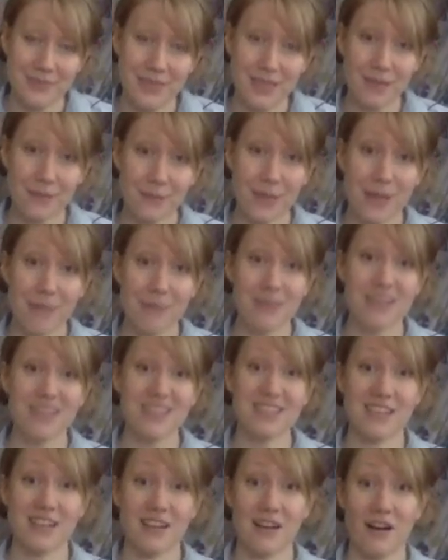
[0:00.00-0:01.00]
Maybe
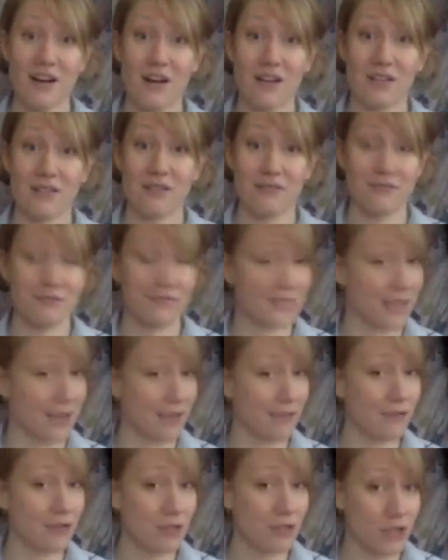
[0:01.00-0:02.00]
it's
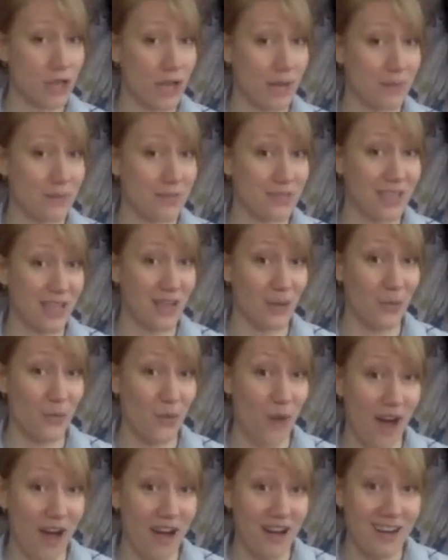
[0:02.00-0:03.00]
several shapes in
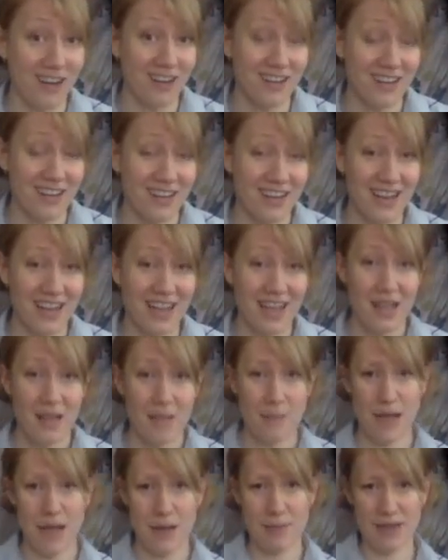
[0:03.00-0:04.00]
one.
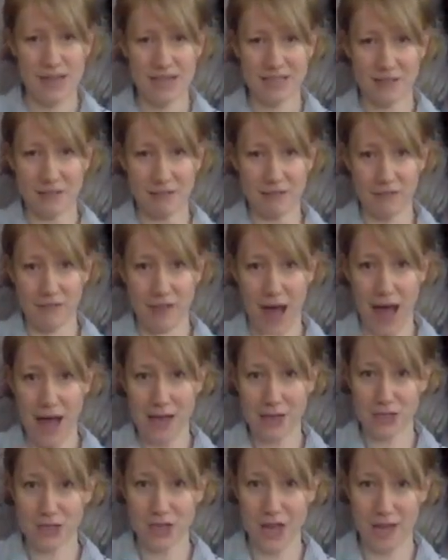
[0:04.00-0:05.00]
Maybe it's a flat
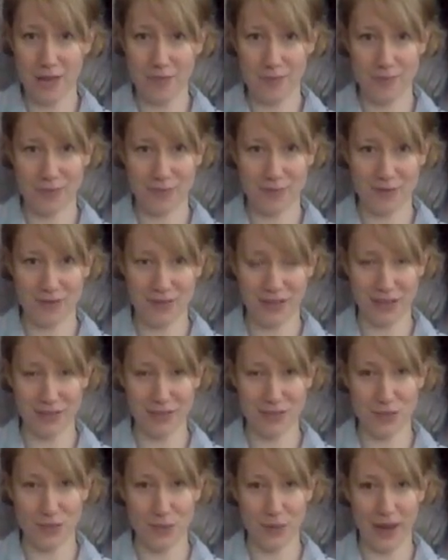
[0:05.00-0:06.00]
shape, like a
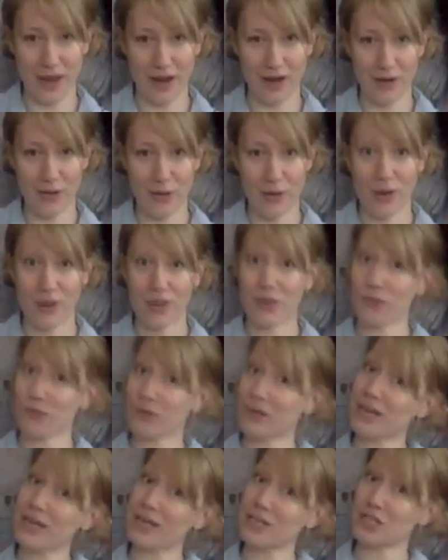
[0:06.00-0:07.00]
square, or a
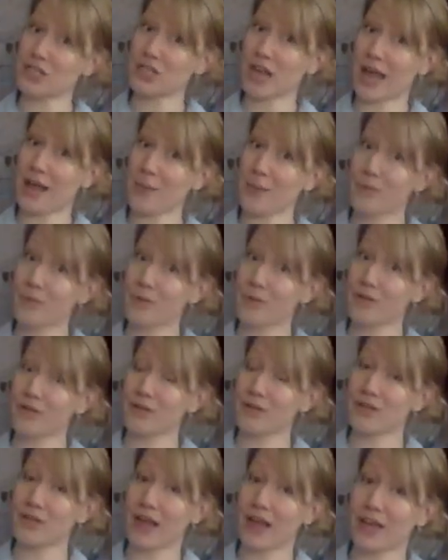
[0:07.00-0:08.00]
3D shape,
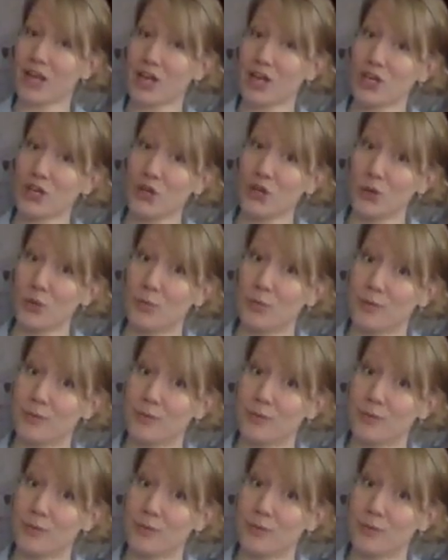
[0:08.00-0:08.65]
like a cube.